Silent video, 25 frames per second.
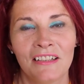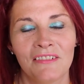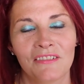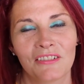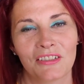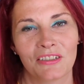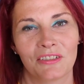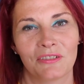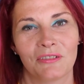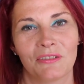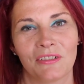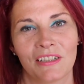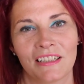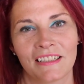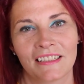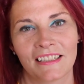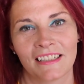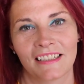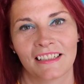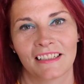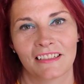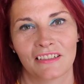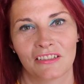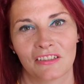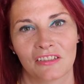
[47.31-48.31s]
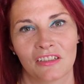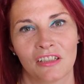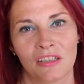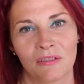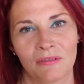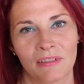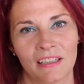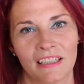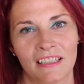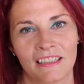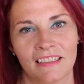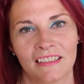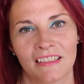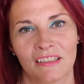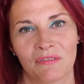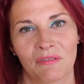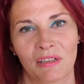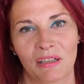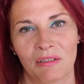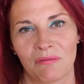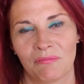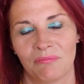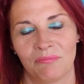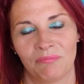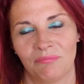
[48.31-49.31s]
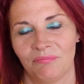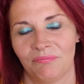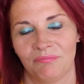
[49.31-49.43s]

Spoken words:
because I always get loads of comments about